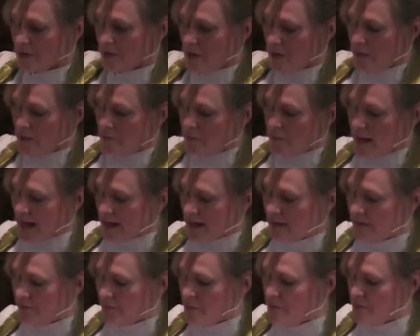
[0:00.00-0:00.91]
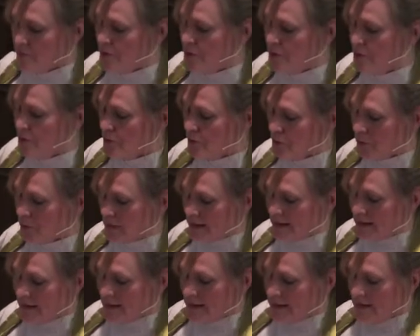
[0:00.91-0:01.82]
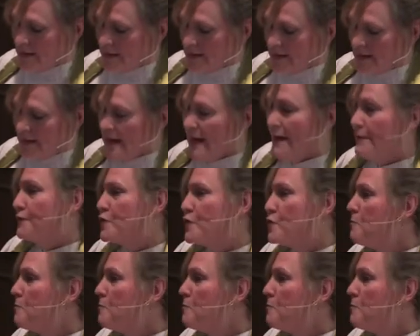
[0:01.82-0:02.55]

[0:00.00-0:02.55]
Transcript: on the back of the pew. If your